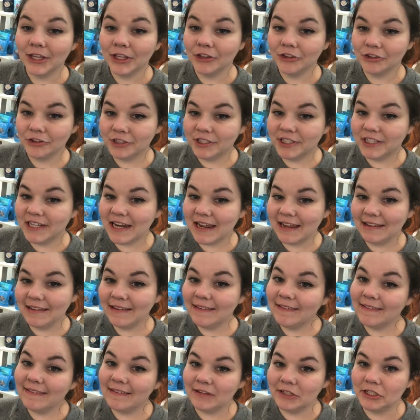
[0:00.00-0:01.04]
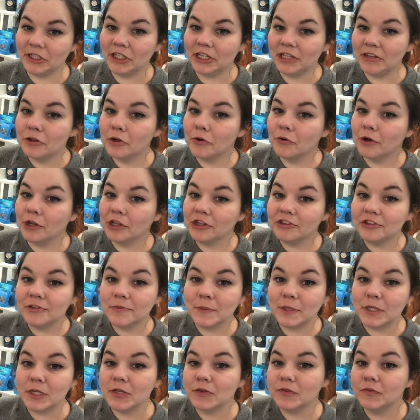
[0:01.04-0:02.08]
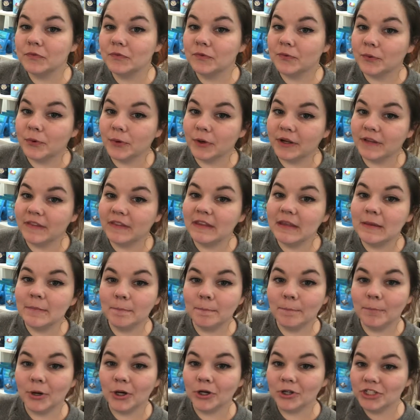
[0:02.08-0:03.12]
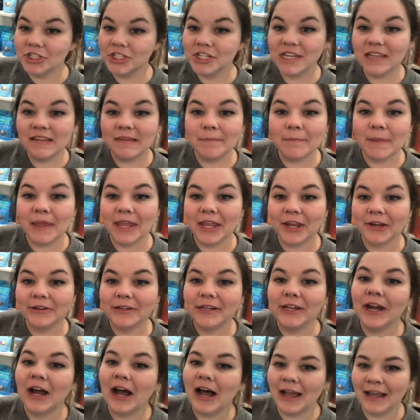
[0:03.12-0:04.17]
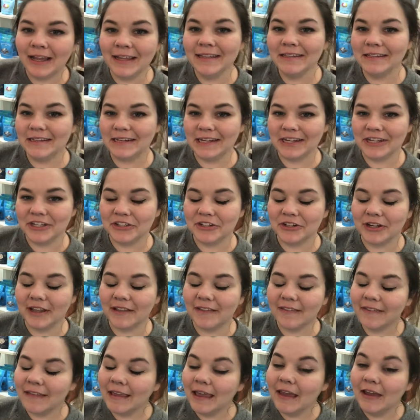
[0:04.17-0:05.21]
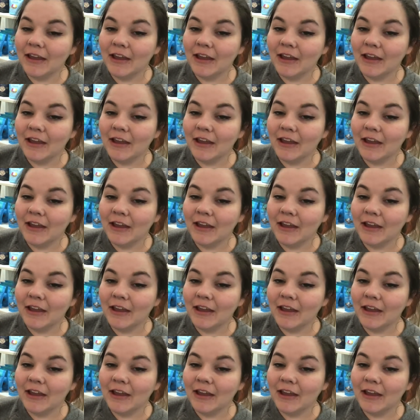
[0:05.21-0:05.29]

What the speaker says: So today's deal is going to be for the Bocce's Bakery Holiday Treats.